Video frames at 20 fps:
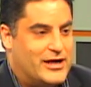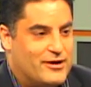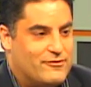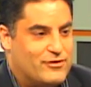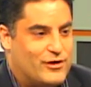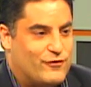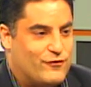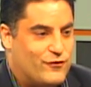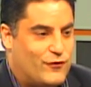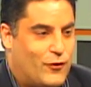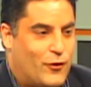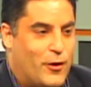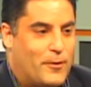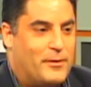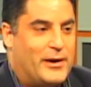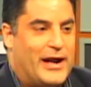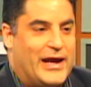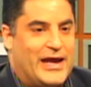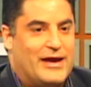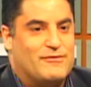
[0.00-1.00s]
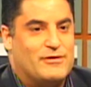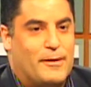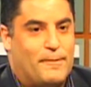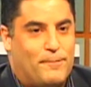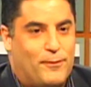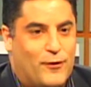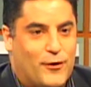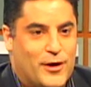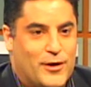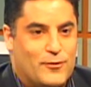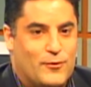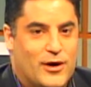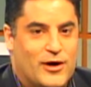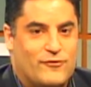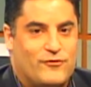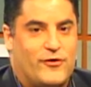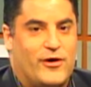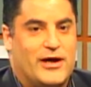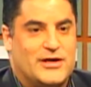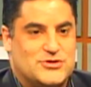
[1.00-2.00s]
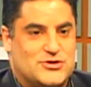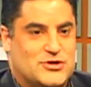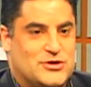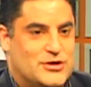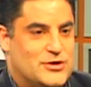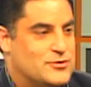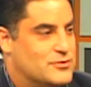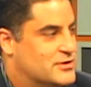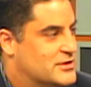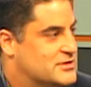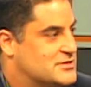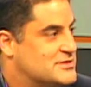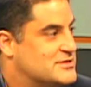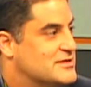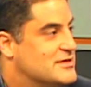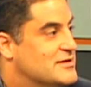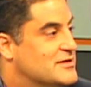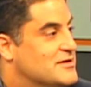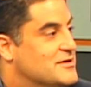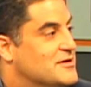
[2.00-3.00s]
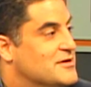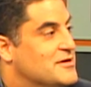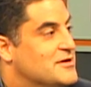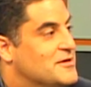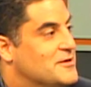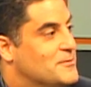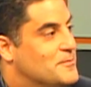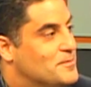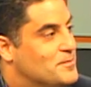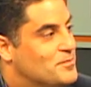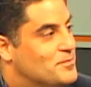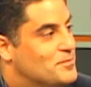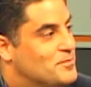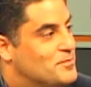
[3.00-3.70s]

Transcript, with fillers: wow. give it a four, but I gave it a zero point one for extra cuteness. Seriously, four point